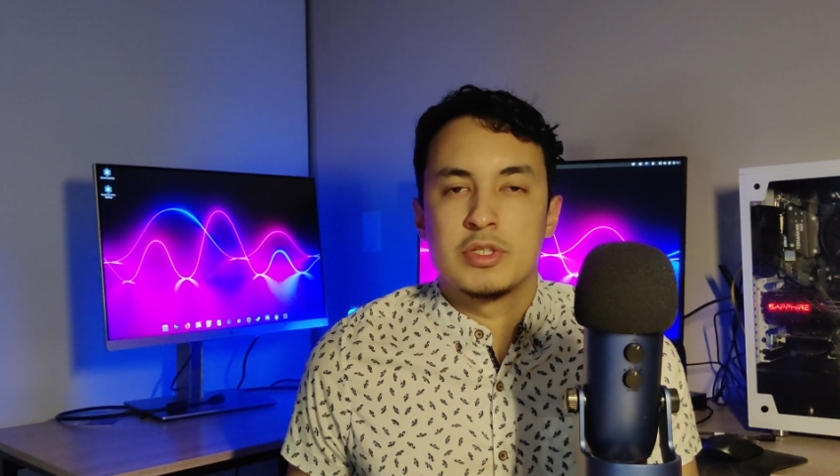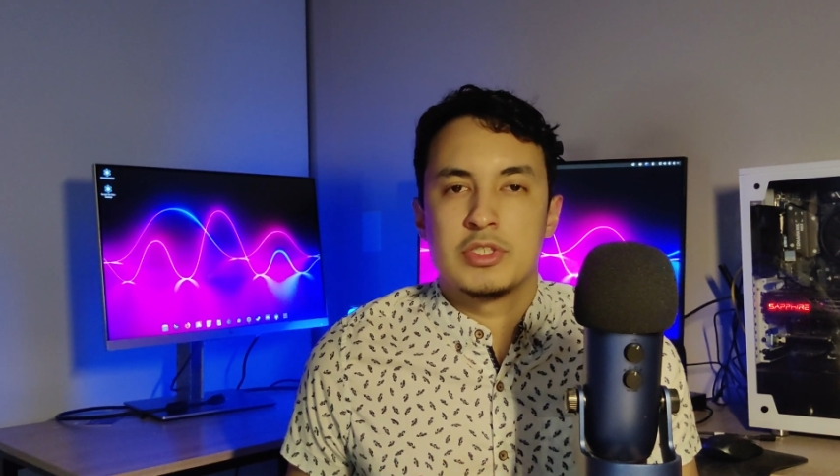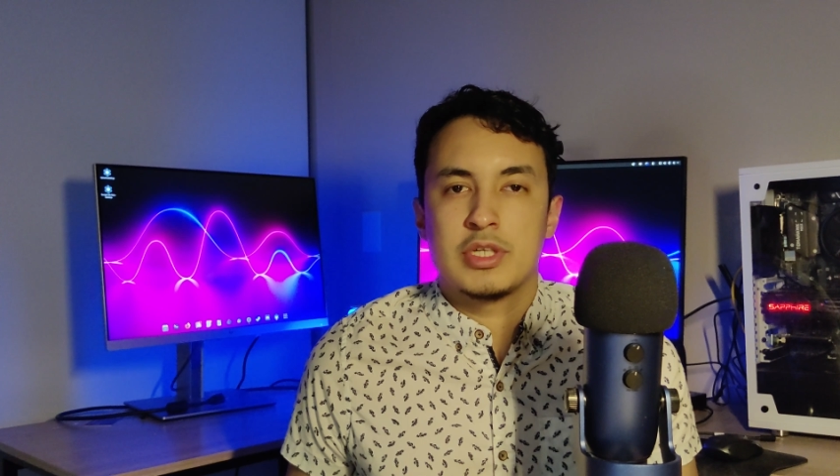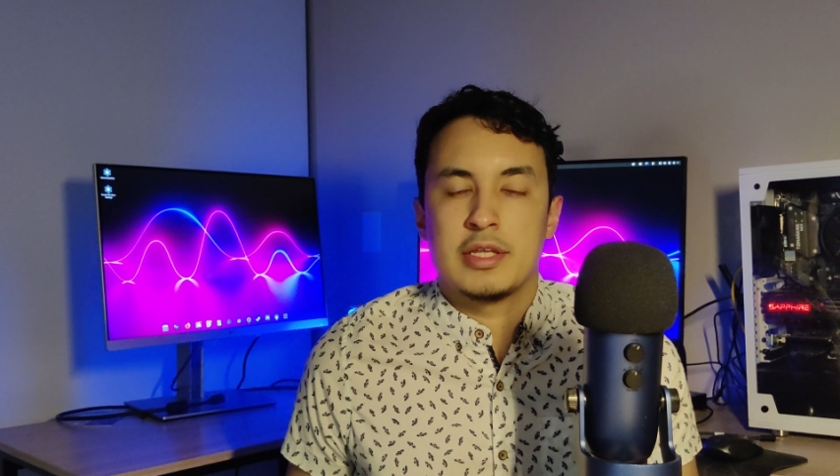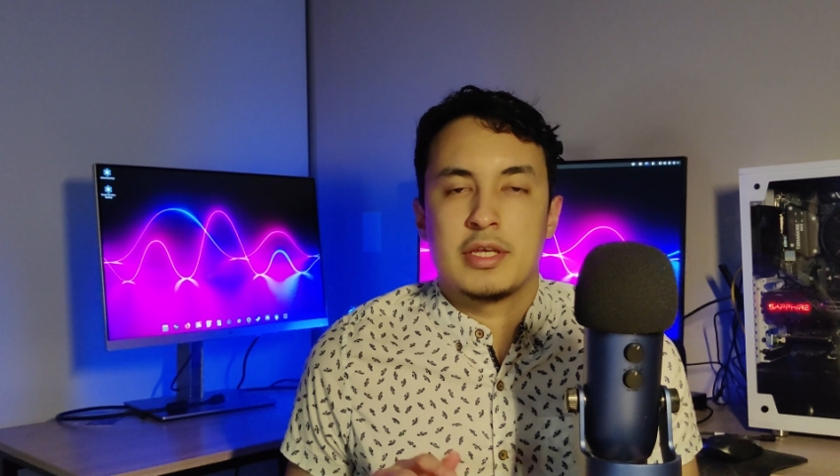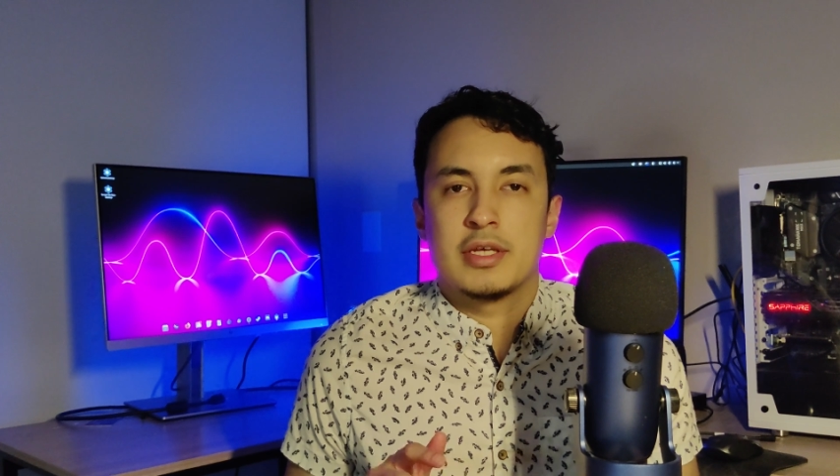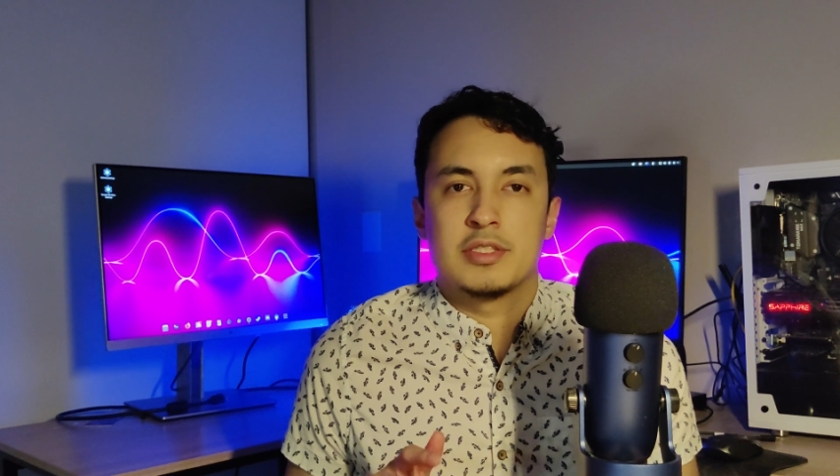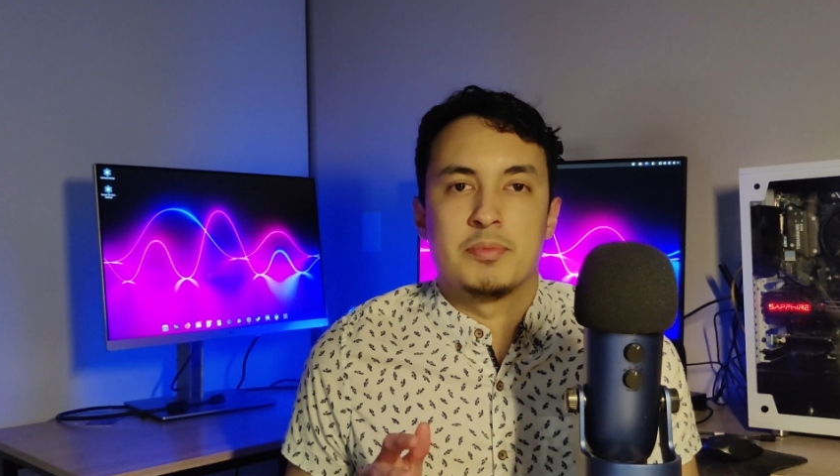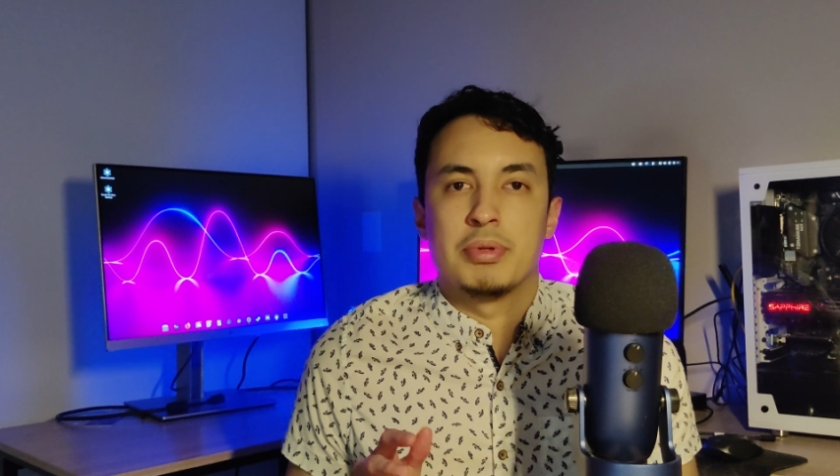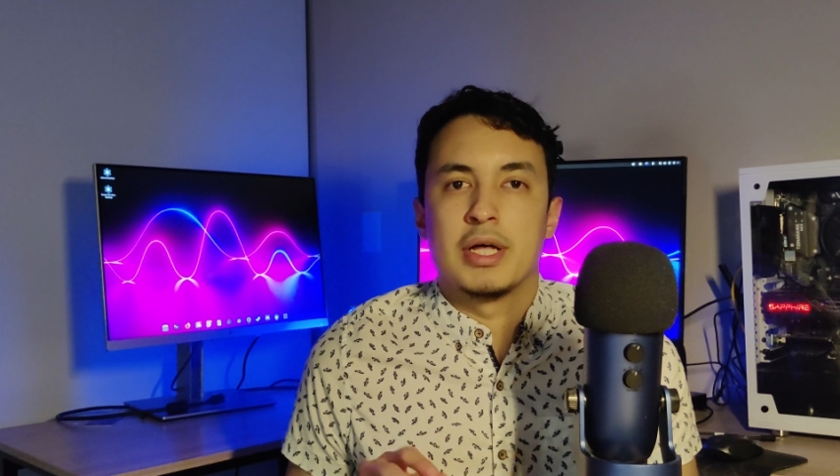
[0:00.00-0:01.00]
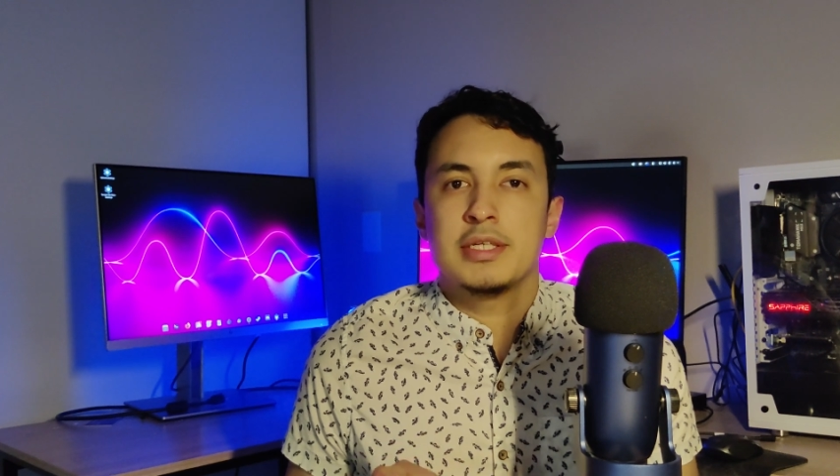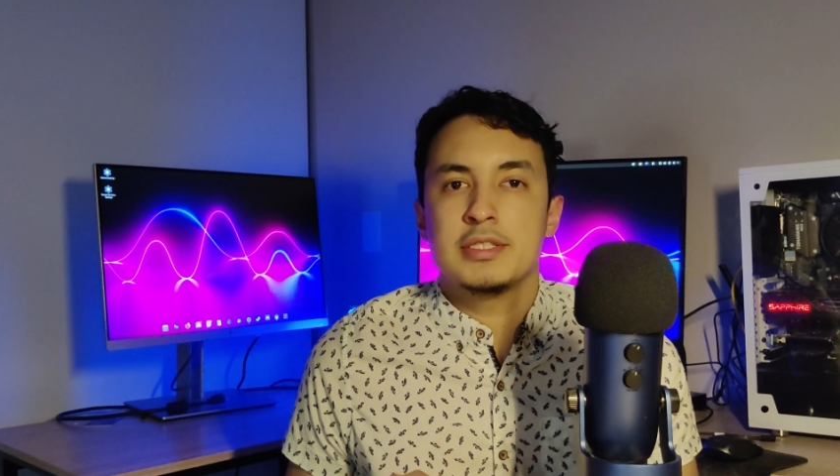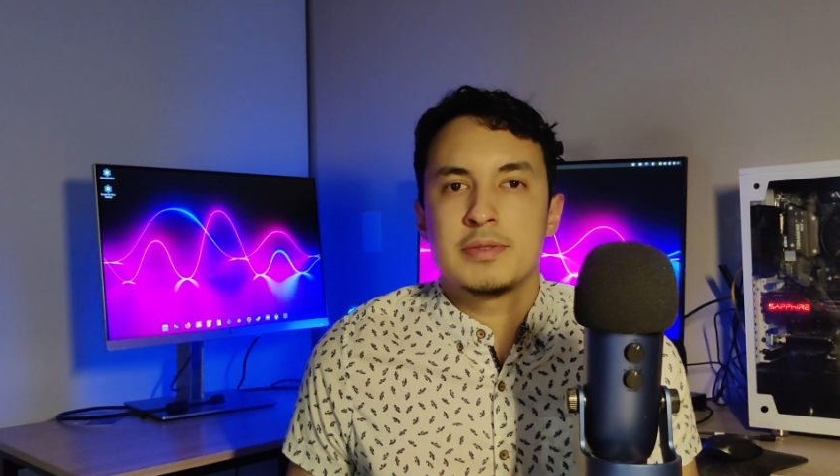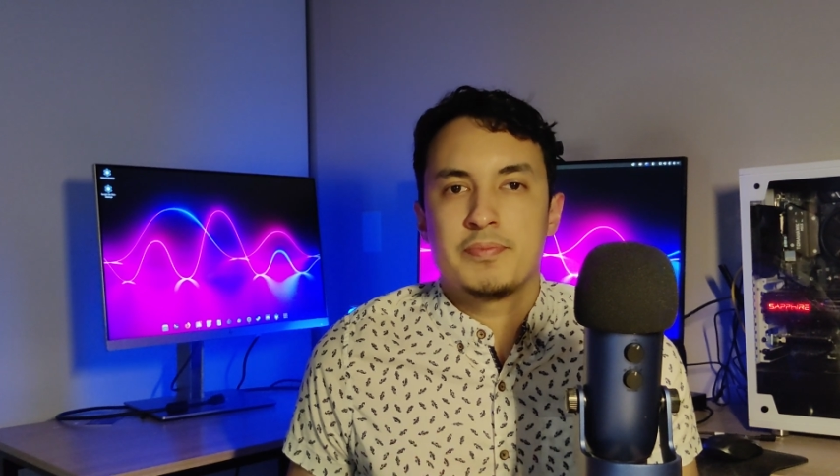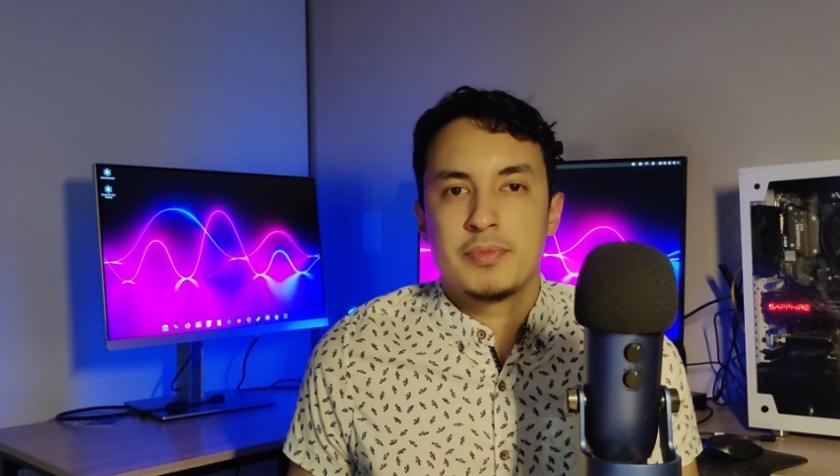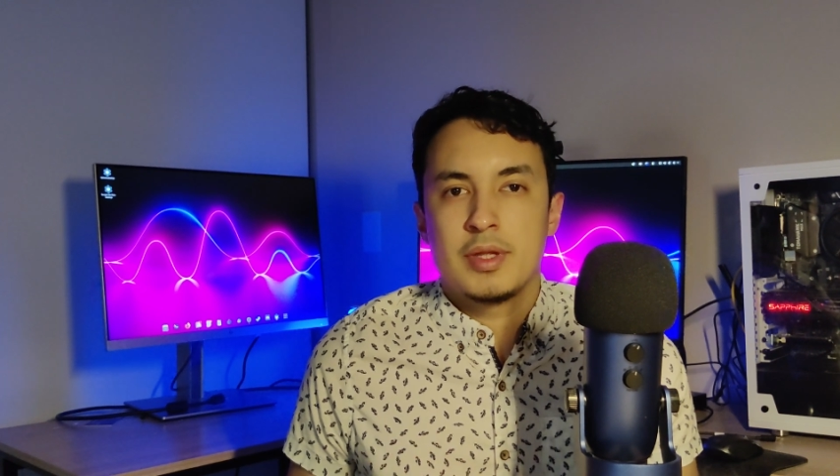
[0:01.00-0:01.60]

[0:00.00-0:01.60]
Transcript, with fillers: which I think it's a plus.